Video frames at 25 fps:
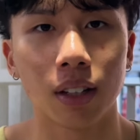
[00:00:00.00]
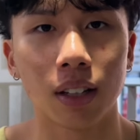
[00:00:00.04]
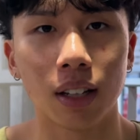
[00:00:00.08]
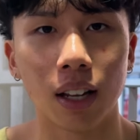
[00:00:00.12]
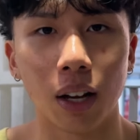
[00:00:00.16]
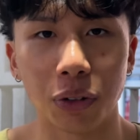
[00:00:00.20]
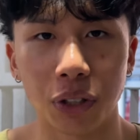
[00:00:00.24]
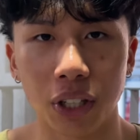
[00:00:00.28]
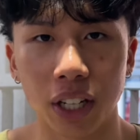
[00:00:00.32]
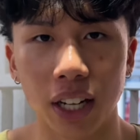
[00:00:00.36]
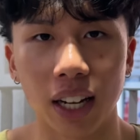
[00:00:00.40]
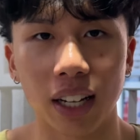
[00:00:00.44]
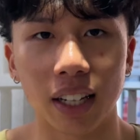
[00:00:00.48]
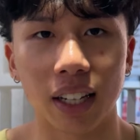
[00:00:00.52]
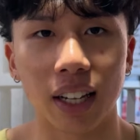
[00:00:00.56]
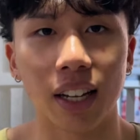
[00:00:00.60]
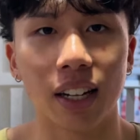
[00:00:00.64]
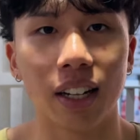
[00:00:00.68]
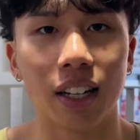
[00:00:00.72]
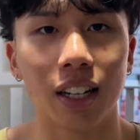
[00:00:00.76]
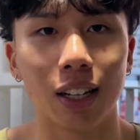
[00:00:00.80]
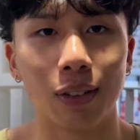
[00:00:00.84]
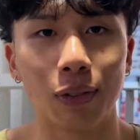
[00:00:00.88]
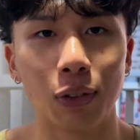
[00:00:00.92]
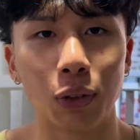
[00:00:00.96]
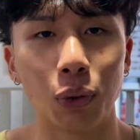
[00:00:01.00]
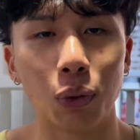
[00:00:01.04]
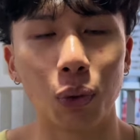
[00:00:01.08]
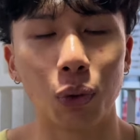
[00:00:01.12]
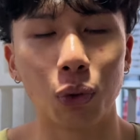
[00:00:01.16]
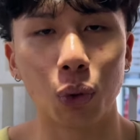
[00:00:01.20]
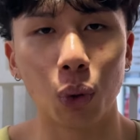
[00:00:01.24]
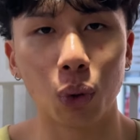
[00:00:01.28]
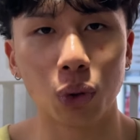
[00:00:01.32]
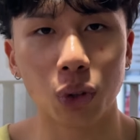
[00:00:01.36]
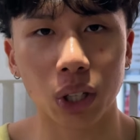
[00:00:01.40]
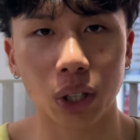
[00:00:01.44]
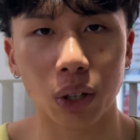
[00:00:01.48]
I'll say that again. If you
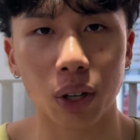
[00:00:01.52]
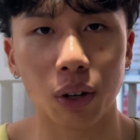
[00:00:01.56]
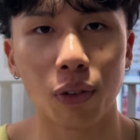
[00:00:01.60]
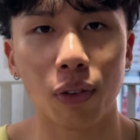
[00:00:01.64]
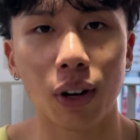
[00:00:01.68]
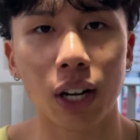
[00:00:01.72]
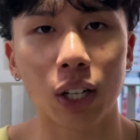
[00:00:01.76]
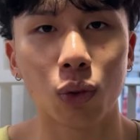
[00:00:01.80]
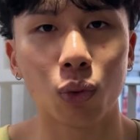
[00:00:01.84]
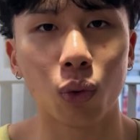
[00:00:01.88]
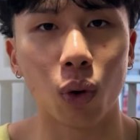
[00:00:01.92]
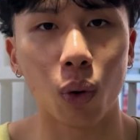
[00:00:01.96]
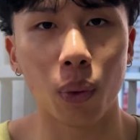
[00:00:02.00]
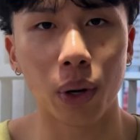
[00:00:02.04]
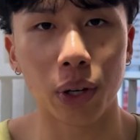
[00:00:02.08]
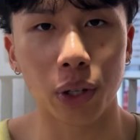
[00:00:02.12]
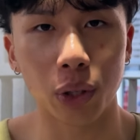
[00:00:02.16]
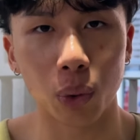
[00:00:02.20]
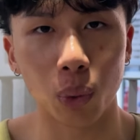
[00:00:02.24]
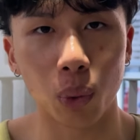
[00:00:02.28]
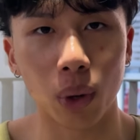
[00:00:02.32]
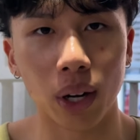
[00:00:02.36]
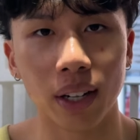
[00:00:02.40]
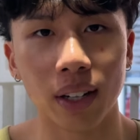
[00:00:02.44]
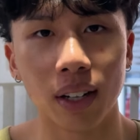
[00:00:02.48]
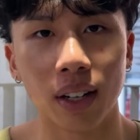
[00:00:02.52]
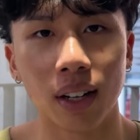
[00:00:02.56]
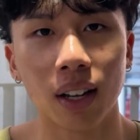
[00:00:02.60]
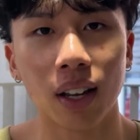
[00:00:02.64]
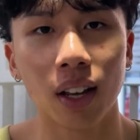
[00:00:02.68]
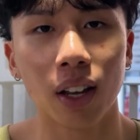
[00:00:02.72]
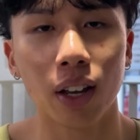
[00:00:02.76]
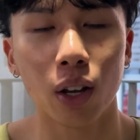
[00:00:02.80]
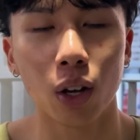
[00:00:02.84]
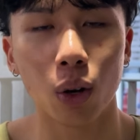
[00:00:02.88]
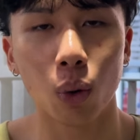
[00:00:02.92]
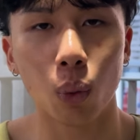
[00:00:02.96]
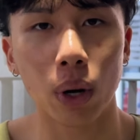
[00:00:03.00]
don't sacrifice for what you
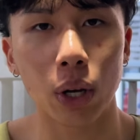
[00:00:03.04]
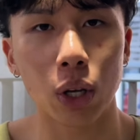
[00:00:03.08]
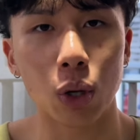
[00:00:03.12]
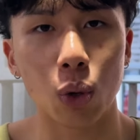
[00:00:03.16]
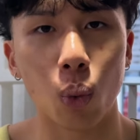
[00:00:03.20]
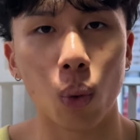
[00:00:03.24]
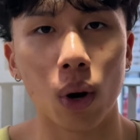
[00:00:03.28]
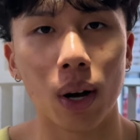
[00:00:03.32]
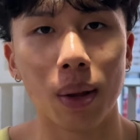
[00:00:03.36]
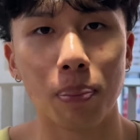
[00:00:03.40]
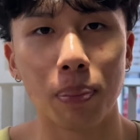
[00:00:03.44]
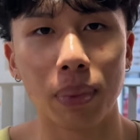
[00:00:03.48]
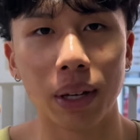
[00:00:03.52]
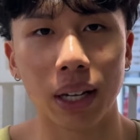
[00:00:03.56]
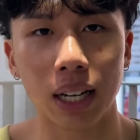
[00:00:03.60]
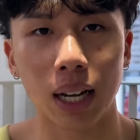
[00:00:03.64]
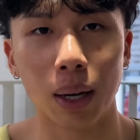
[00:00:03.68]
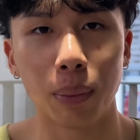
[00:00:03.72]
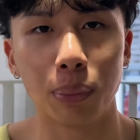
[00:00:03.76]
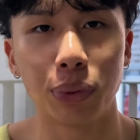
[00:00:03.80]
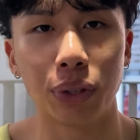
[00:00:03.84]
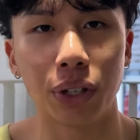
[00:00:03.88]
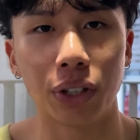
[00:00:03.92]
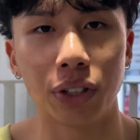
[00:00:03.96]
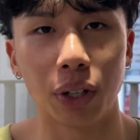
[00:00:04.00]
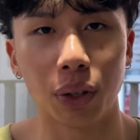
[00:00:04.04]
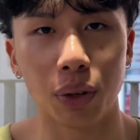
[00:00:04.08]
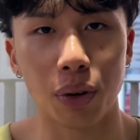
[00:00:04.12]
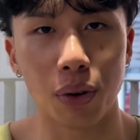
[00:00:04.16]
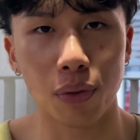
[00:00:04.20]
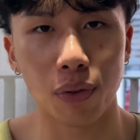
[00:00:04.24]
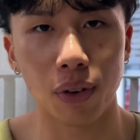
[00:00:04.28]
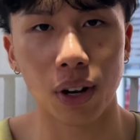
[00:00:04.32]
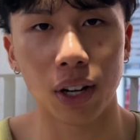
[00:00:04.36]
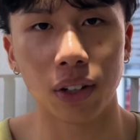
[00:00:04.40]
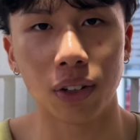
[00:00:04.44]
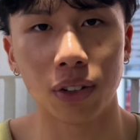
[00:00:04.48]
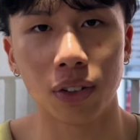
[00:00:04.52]
want becomes a
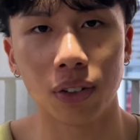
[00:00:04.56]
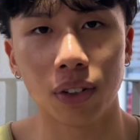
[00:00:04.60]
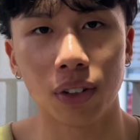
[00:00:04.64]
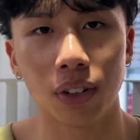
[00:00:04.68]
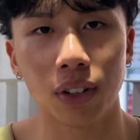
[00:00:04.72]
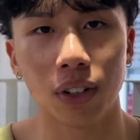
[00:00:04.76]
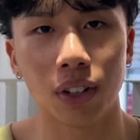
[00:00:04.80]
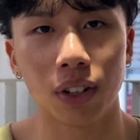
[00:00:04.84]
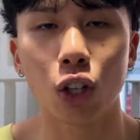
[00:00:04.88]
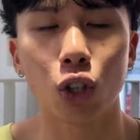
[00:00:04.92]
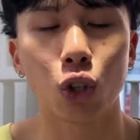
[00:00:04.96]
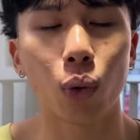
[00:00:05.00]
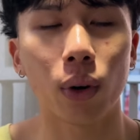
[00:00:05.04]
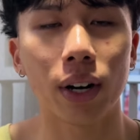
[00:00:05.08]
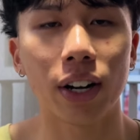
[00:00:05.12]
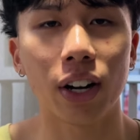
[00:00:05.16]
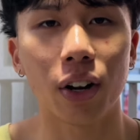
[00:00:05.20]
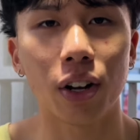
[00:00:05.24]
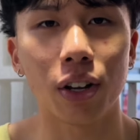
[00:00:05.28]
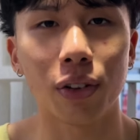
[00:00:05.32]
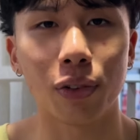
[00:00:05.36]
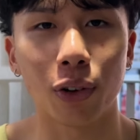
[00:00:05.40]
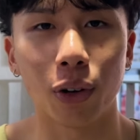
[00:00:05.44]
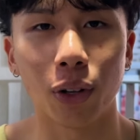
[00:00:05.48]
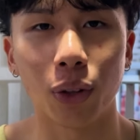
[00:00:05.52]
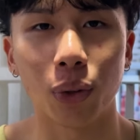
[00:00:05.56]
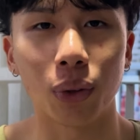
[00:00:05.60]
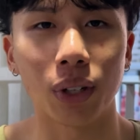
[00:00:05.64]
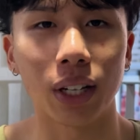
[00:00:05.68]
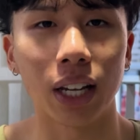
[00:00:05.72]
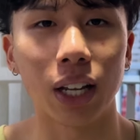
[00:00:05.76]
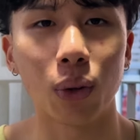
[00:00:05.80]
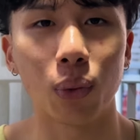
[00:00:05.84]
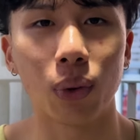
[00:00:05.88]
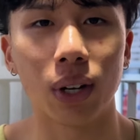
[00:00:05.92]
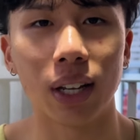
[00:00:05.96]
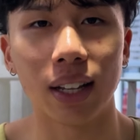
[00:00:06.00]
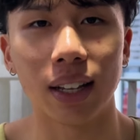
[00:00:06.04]
sacrifice. So right now, if you want to
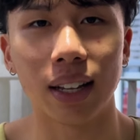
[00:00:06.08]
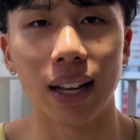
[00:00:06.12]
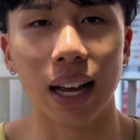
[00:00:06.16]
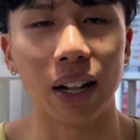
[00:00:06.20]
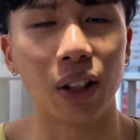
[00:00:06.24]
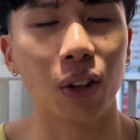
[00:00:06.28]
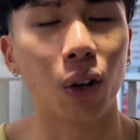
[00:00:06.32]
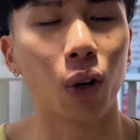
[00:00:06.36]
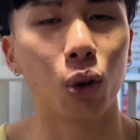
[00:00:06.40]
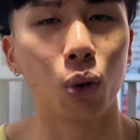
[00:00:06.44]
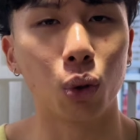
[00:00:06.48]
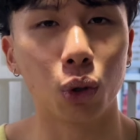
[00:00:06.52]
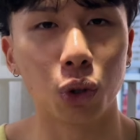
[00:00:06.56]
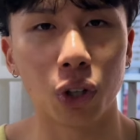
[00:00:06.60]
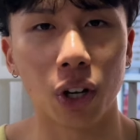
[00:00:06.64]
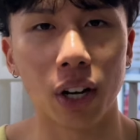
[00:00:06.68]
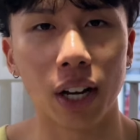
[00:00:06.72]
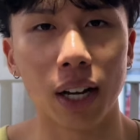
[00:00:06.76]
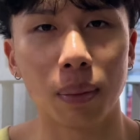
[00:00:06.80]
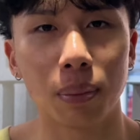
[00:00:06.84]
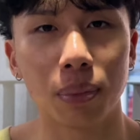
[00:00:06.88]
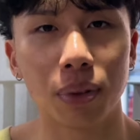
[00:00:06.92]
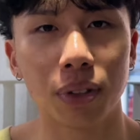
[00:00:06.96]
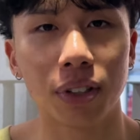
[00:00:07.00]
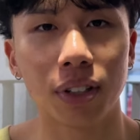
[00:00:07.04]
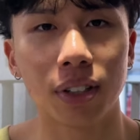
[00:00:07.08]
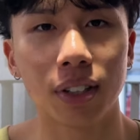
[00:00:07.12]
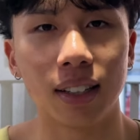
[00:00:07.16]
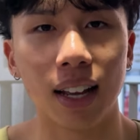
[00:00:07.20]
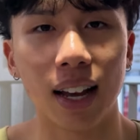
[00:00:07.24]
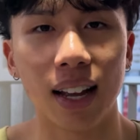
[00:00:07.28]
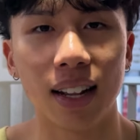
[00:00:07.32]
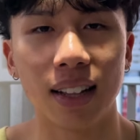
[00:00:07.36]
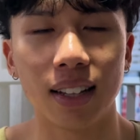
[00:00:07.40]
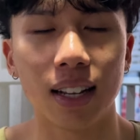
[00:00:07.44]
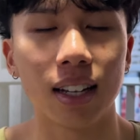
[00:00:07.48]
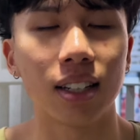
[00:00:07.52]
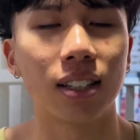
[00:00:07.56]
gain weight and not lose your abs,
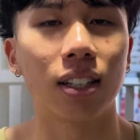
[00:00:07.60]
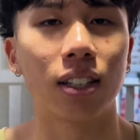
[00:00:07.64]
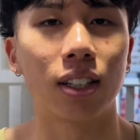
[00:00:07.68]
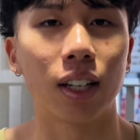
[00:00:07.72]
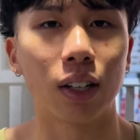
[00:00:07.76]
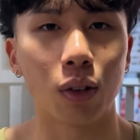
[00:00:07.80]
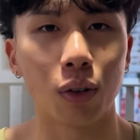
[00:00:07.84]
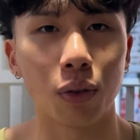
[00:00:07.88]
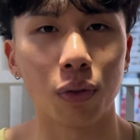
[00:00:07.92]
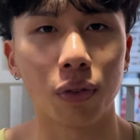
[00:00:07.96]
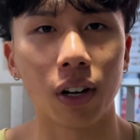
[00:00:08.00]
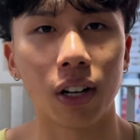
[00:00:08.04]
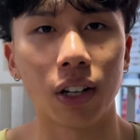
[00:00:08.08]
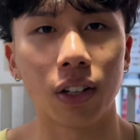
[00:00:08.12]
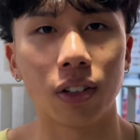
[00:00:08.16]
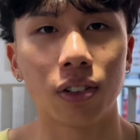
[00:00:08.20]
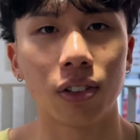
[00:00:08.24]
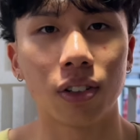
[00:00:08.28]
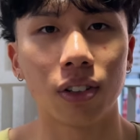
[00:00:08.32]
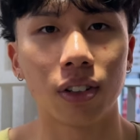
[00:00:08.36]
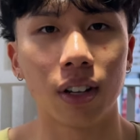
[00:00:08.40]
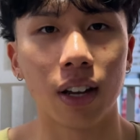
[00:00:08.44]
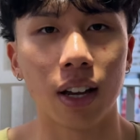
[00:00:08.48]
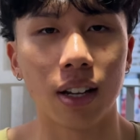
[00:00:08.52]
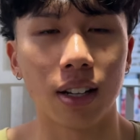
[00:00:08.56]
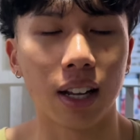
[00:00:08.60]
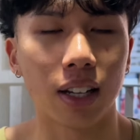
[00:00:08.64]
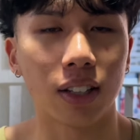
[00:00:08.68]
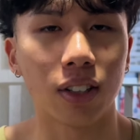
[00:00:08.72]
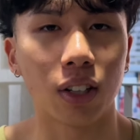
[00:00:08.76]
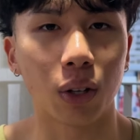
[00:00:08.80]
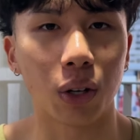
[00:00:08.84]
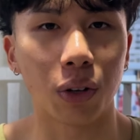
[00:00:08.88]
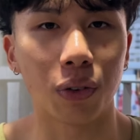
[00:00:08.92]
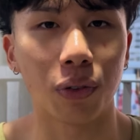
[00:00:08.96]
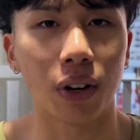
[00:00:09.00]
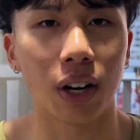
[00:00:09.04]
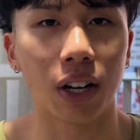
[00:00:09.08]
then there's a sacrifice, and that
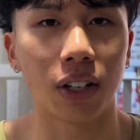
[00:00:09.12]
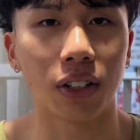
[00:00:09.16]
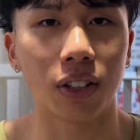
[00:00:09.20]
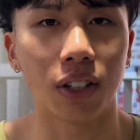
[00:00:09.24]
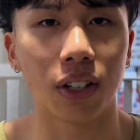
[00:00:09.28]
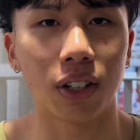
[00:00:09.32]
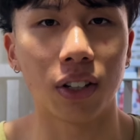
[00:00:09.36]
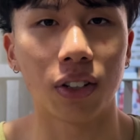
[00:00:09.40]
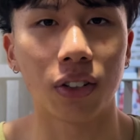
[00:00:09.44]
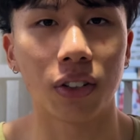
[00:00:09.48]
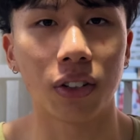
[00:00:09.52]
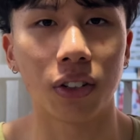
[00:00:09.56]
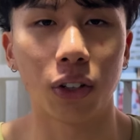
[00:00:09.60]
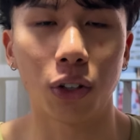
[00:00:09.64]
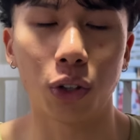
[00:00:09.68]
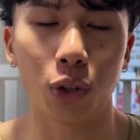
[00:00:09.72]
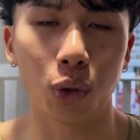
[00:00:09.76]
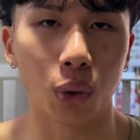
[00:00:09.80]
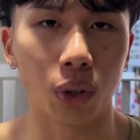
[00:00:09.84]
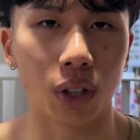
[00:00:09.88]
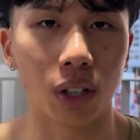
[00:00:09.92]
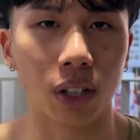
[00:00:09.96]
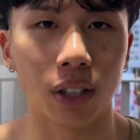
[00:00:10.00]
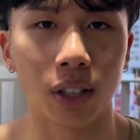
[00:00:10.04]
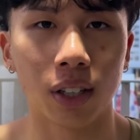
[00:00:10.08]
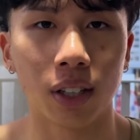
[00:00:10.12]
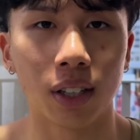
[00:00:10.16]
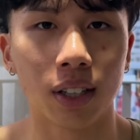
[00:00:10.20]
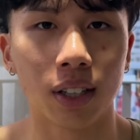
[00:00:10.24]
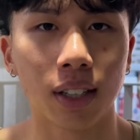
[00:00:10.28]
sacrifice is sugar.